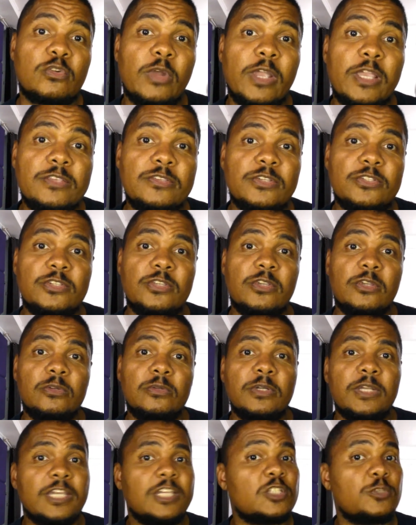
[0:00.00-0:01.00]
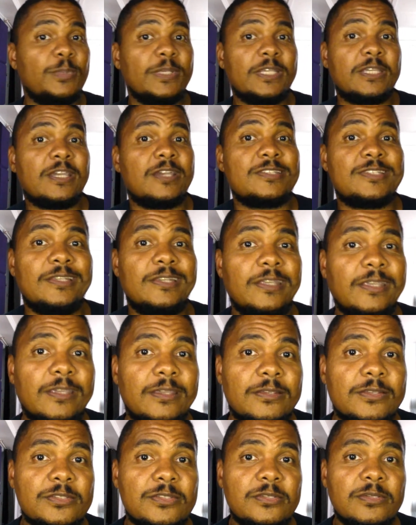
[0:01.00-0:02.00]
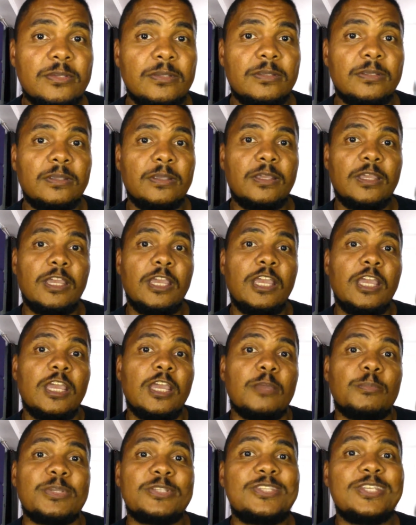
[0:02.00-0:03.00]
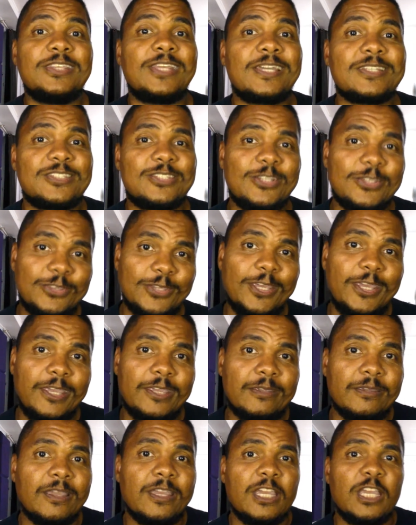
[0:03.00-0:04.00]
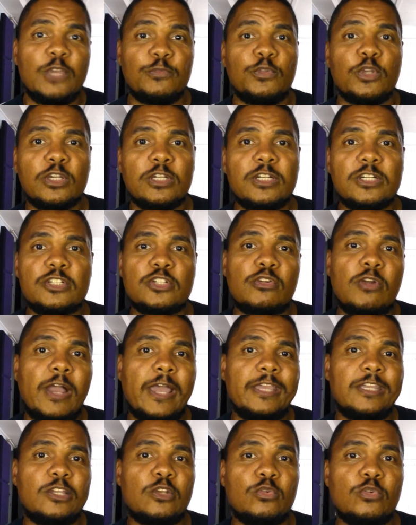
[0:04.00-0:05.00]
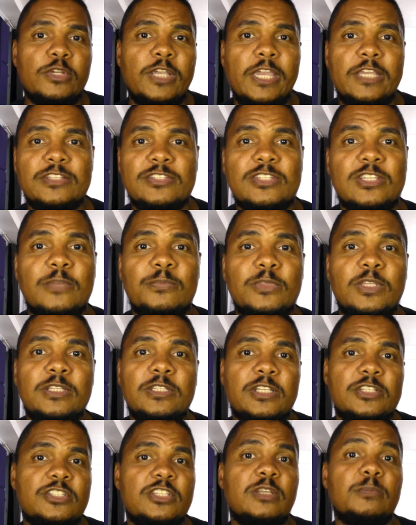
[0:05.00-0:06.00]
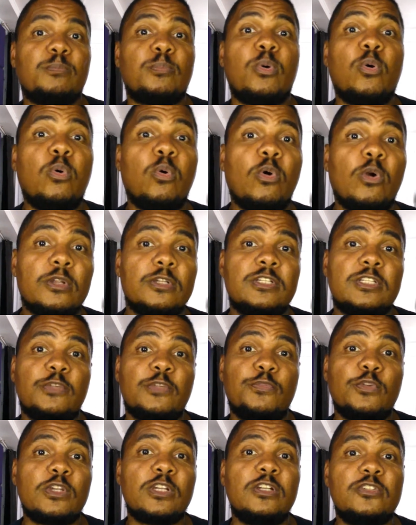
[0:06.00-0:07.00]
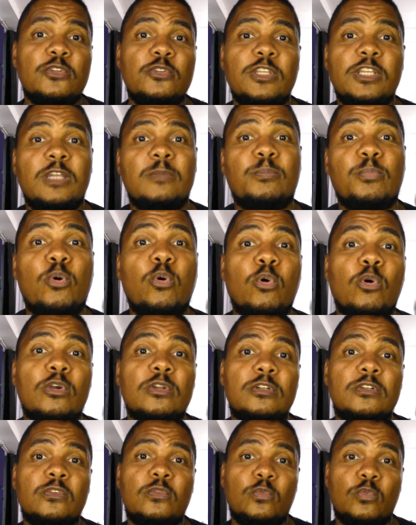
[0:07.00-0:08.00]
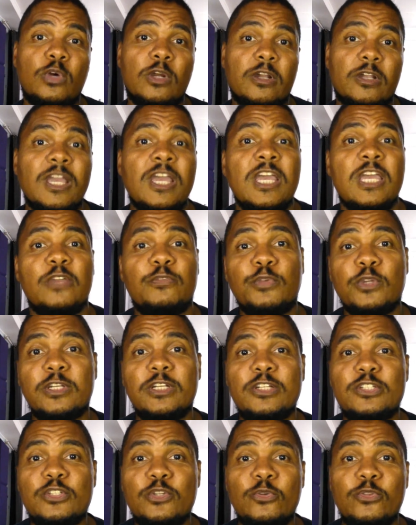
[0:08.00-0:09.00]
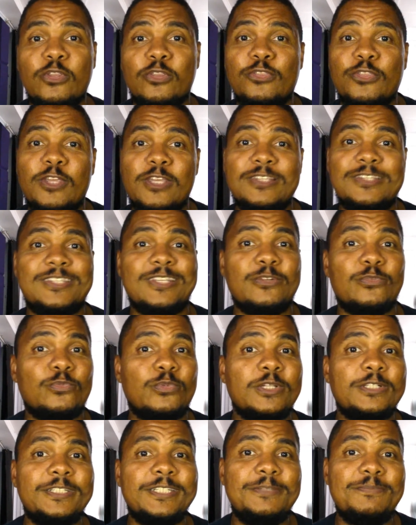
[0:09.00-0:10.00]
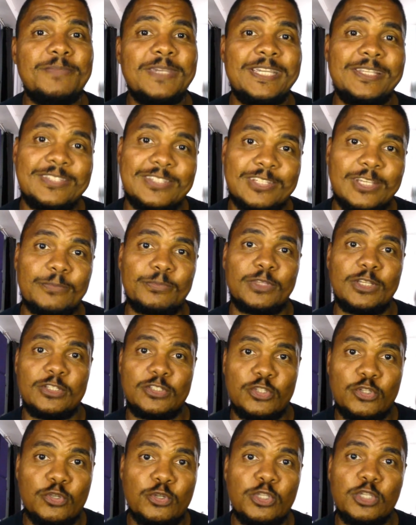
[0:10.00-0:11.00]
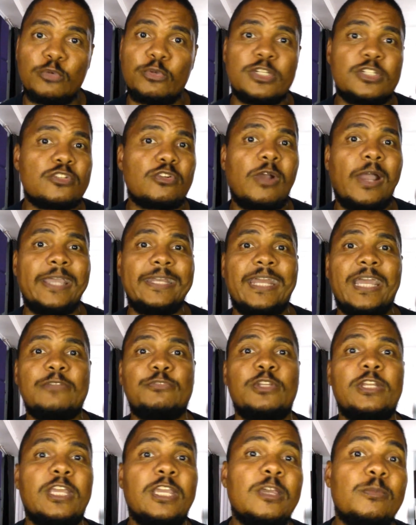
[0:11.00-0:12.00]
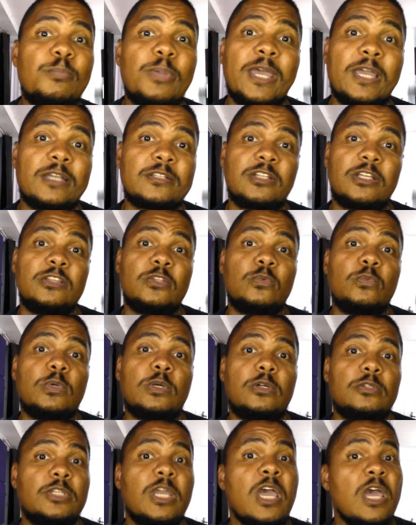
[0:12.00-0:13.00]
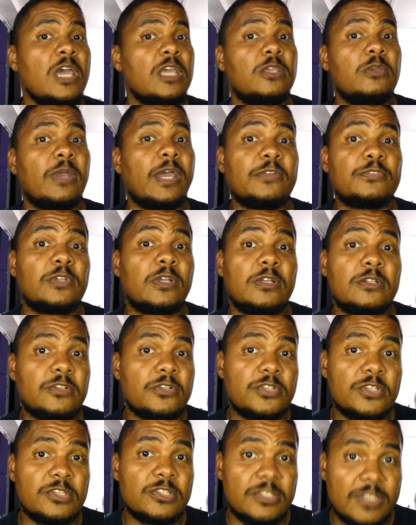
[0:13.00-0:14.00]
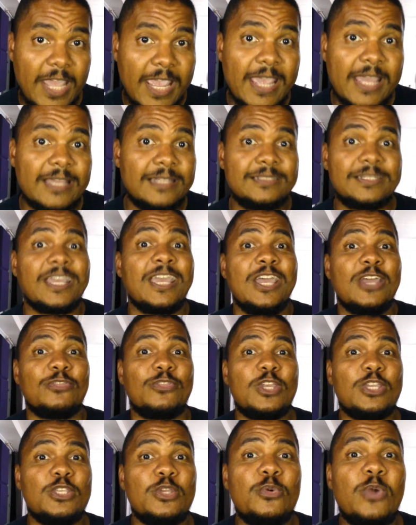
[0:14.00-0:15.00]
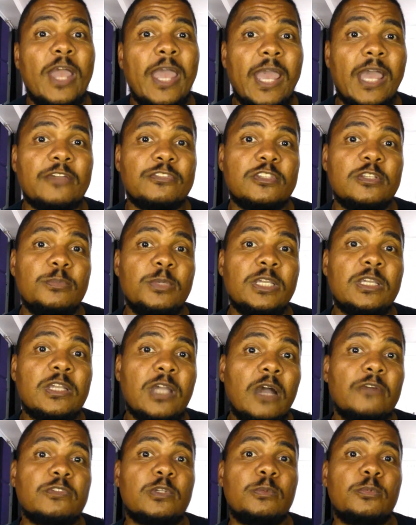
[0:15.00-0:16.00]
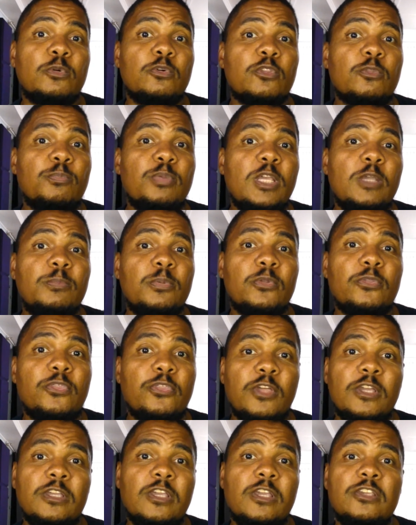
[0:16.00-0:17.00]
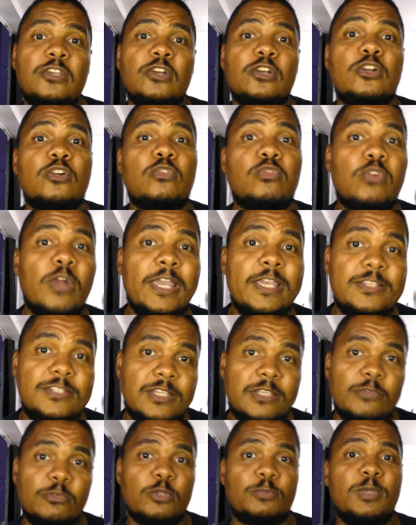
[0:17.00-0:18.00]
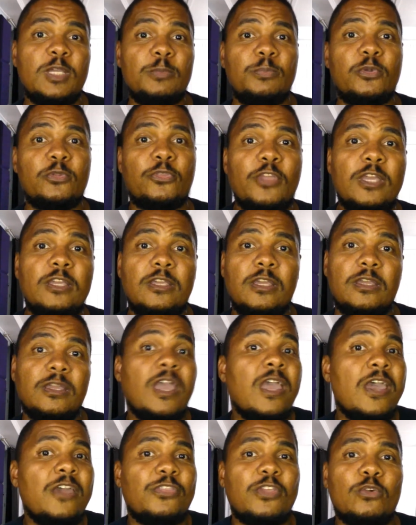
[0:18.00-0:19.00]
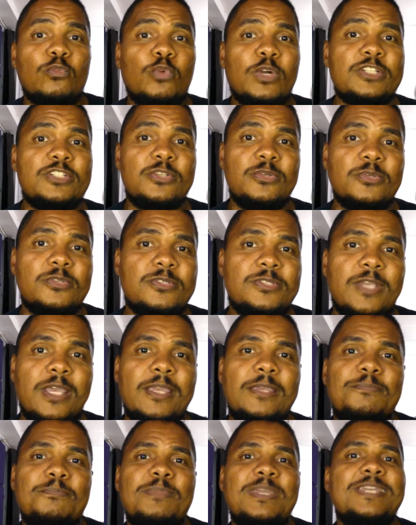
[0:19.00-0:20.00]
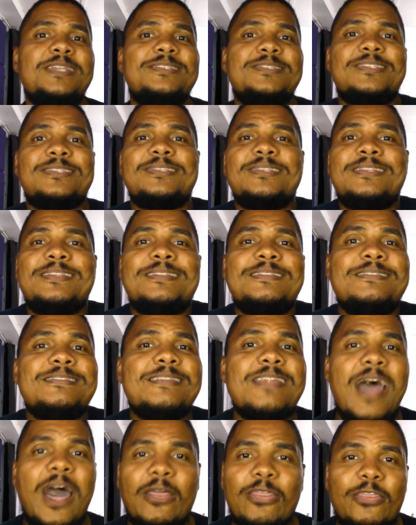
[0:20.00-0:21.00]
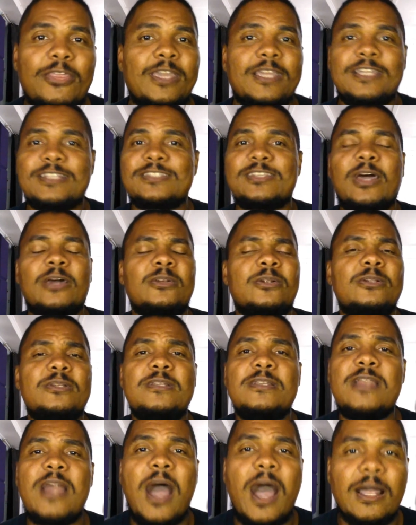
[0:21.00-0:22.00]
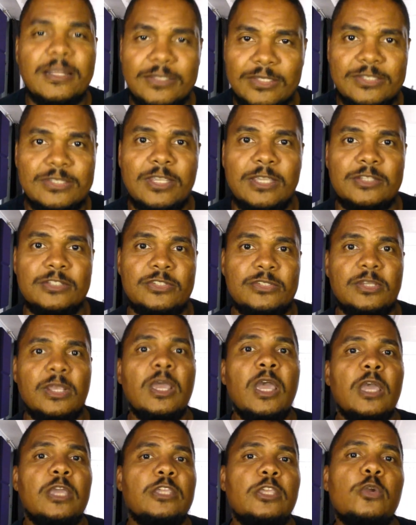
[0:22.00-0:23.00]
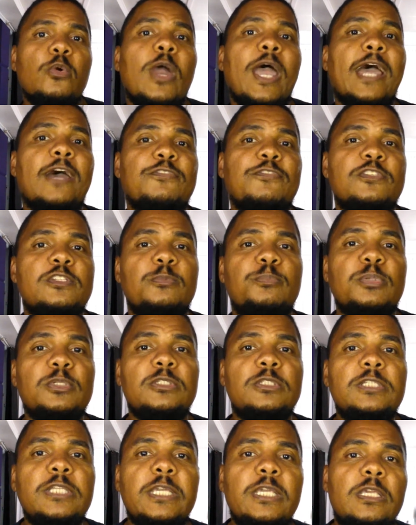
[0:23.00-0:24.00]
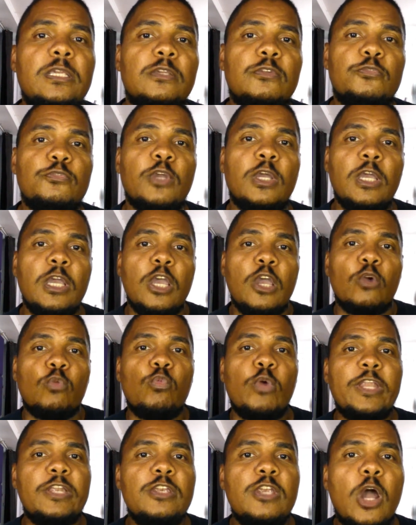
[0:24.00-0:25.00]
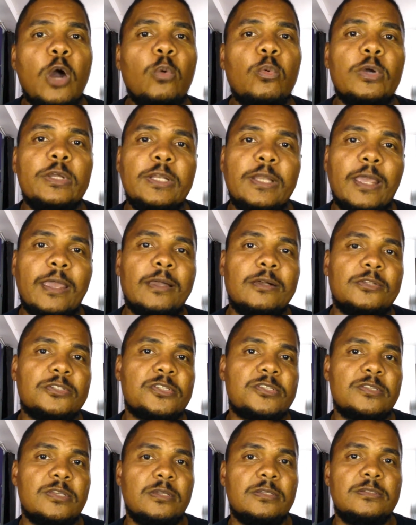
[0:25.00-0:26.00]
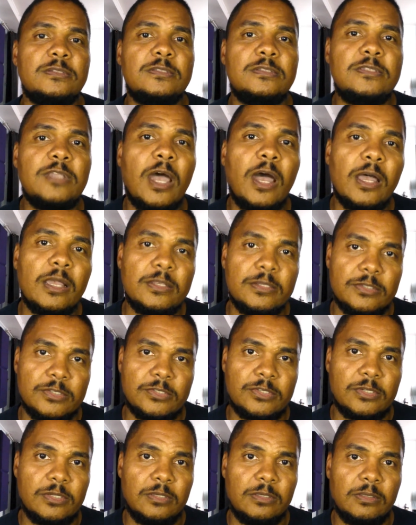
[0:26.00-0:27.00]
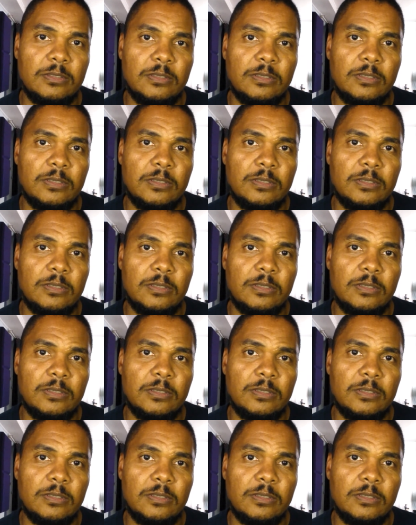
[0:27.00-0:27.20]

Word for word: crazy to you, it's because it is. But see, that's the thing. If you're going to try and create something that's important, if you're going to do the important work, if you're going to do the things that really mean something to you and try and have an impact on the world, you have to understand that you have to be comfortable with people thinking you're crazy, with people thinking that what you say means nothing. It's utter nonsense. You have to believe when no one else does.